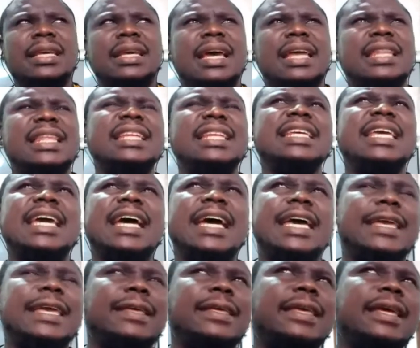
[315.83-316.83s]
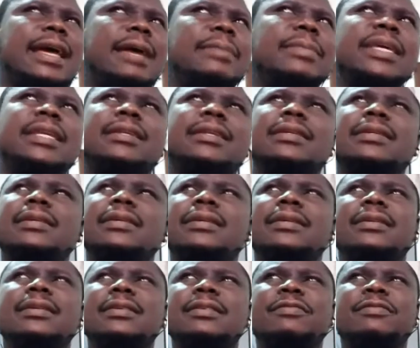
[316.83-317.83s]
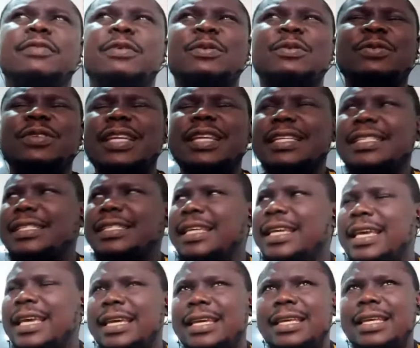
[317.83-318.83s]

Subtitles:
And then the guy, I mean, for goodness sake.